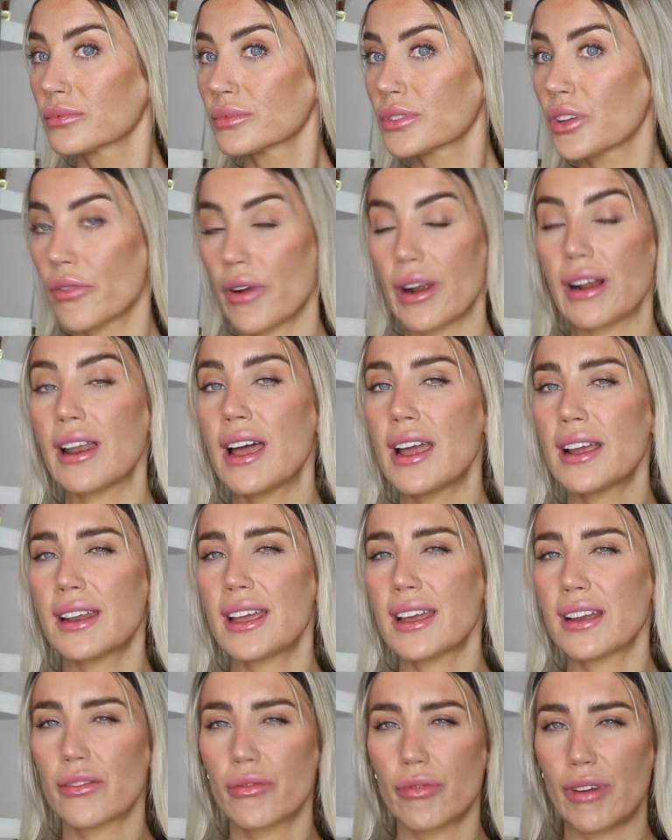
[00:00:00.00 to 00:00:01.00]
The ring light
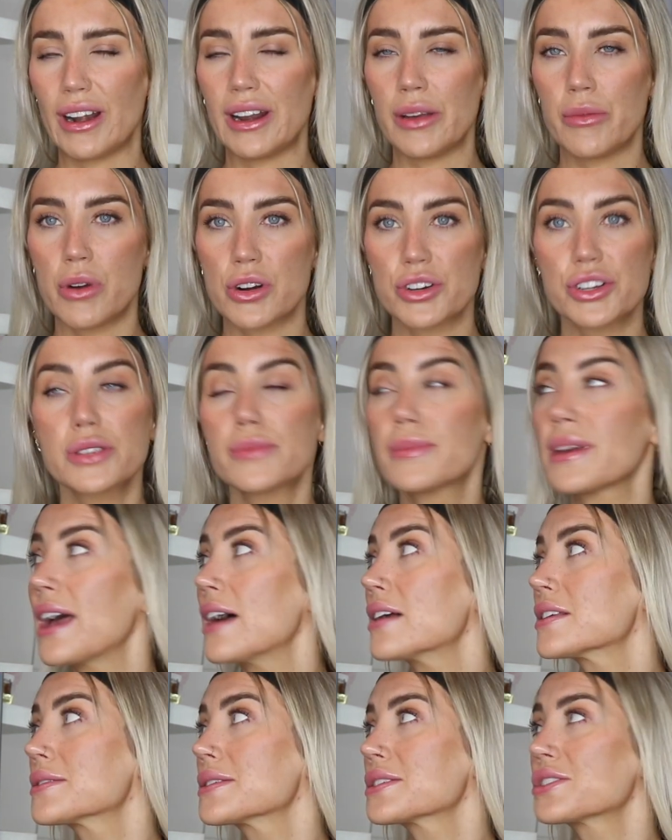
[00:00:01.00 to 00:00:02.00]
like really washes me
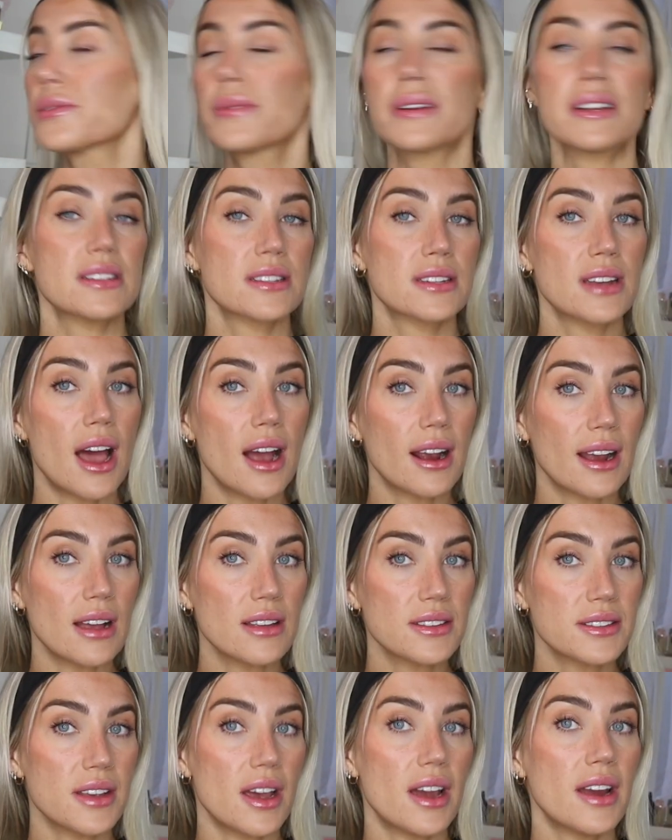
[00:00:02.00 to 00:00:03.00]
out, especially when it's dark
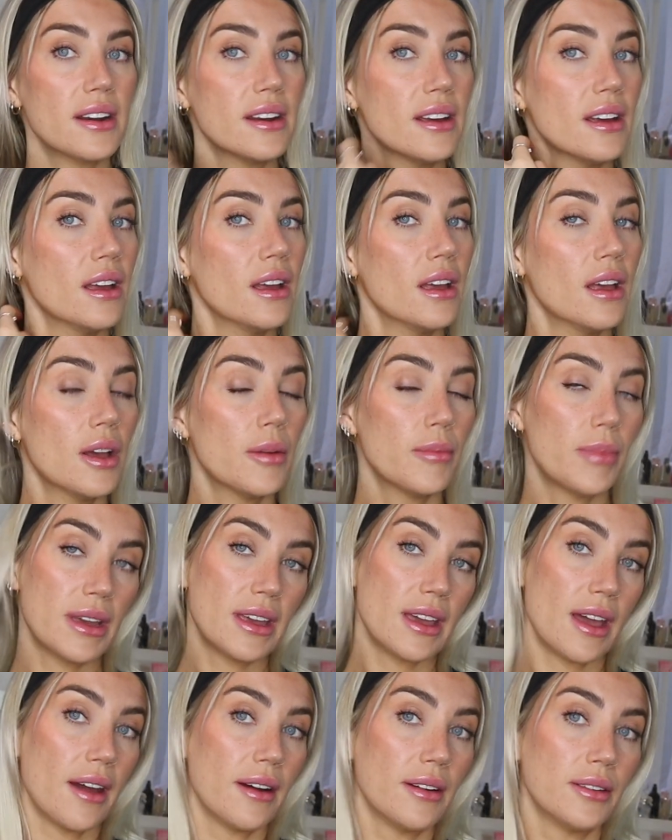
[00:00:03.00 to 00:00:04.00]
outside, but
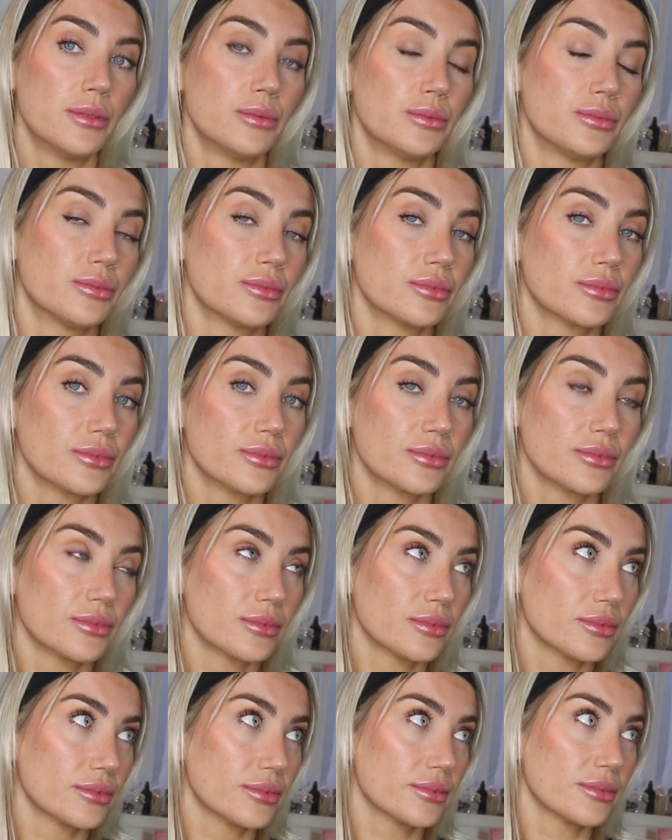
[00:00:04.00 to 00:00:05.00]
yeah.
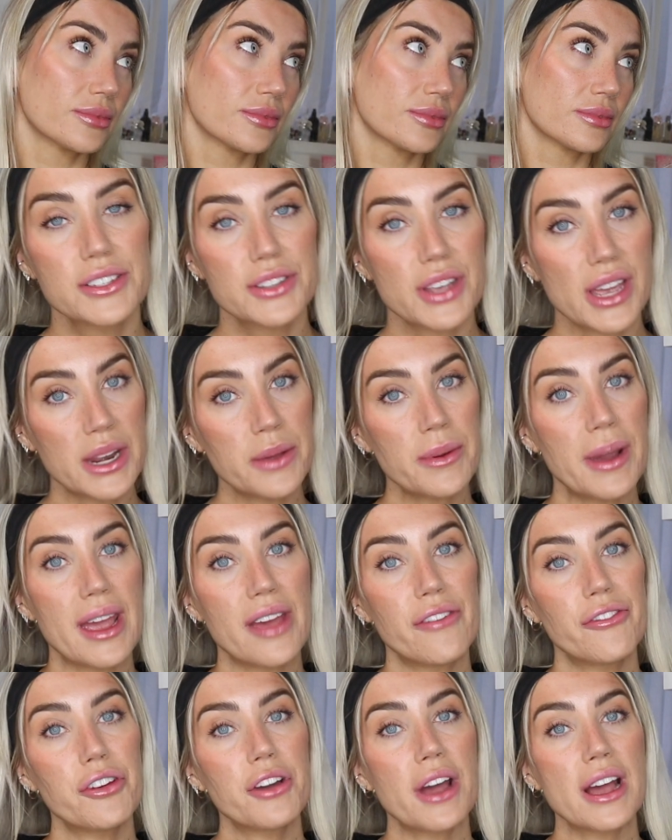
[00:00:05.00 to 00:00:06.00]
So anyway,
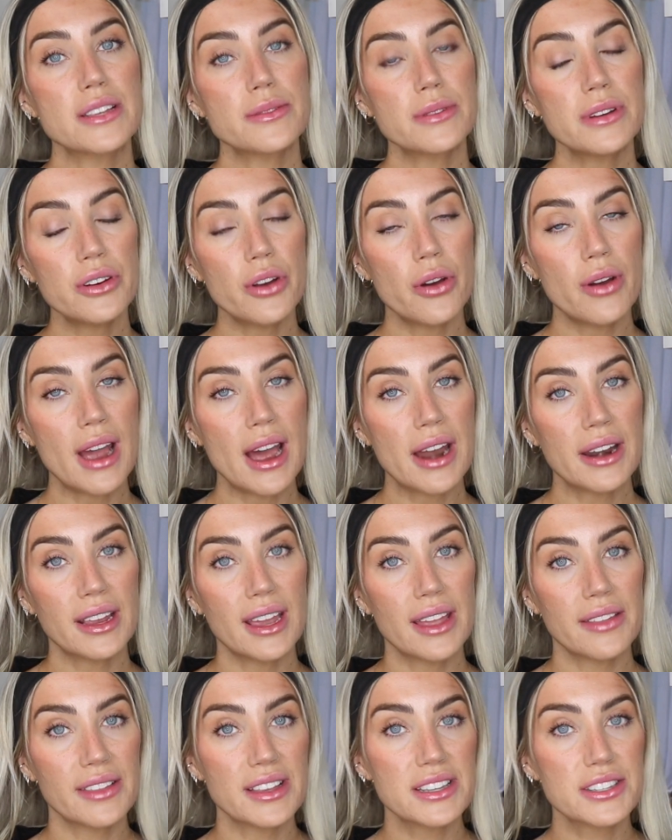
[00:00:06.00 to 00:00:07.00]
if you guys want to know how to
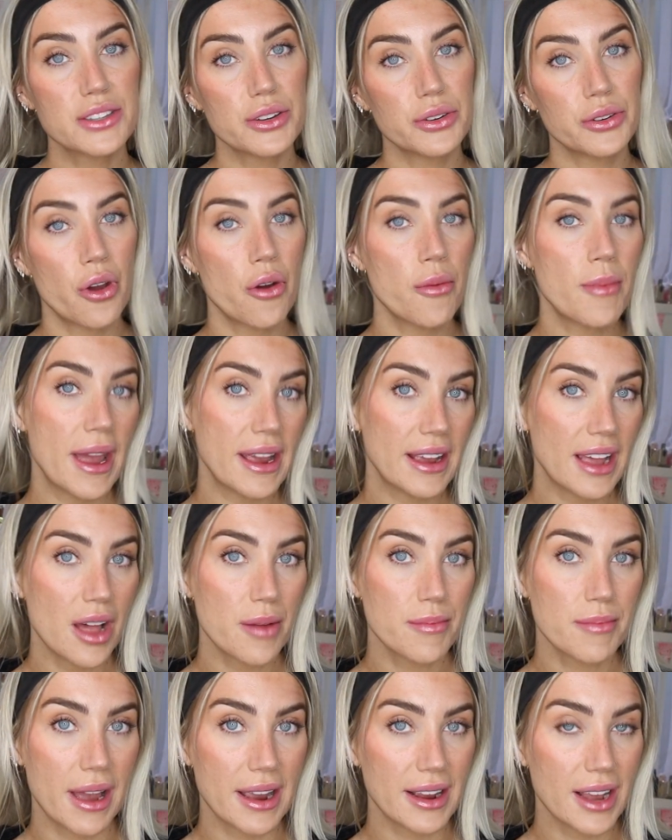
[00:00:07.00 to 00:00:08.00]
get this no
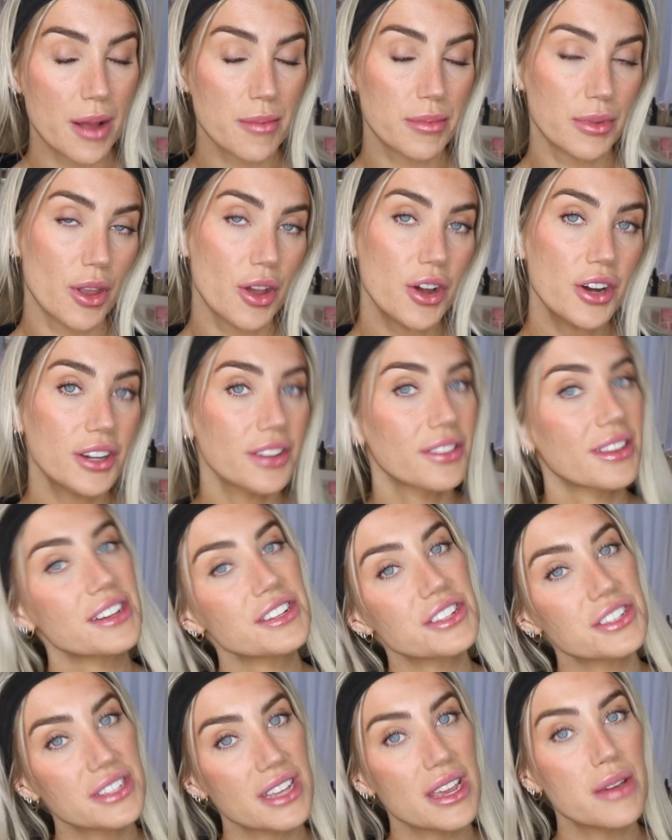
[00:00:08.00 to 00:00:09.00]
makeup makeup look, then
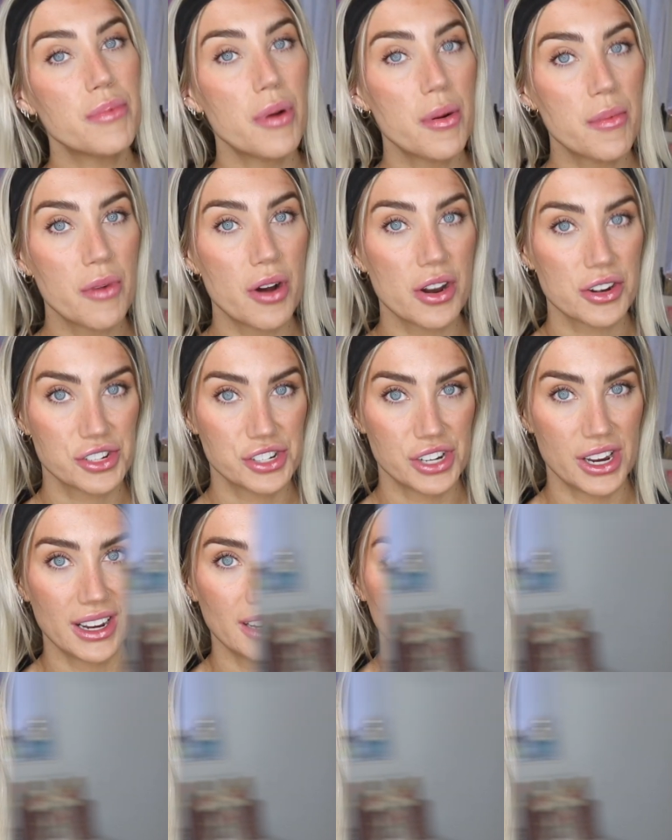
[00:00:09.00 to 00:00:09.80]
just keep on watching.